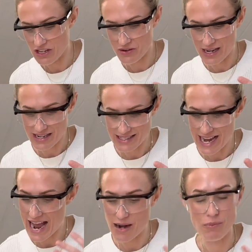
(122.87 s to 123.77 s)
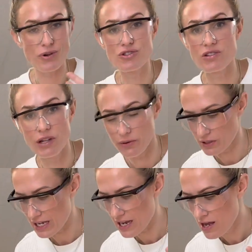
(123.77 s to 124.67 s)
you can say add more
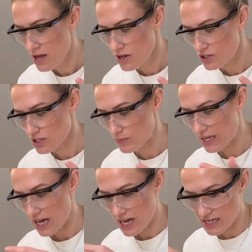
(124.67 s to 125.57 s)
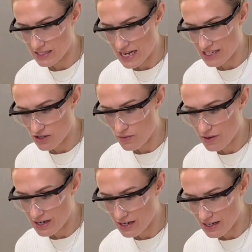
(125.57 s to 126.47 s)
slowly, just because I don't want
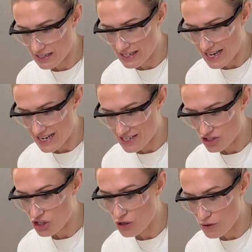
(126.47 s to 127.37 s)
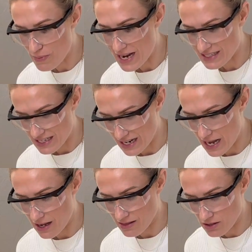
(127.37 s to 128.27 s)
to get it too basic.
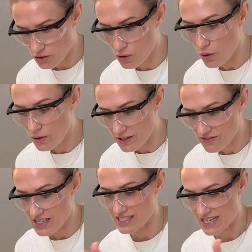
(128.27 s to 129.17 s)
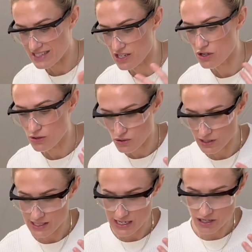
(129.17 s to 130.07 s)
The goal of this is a
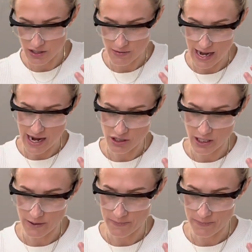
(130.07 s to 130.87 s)
neutralization reaction.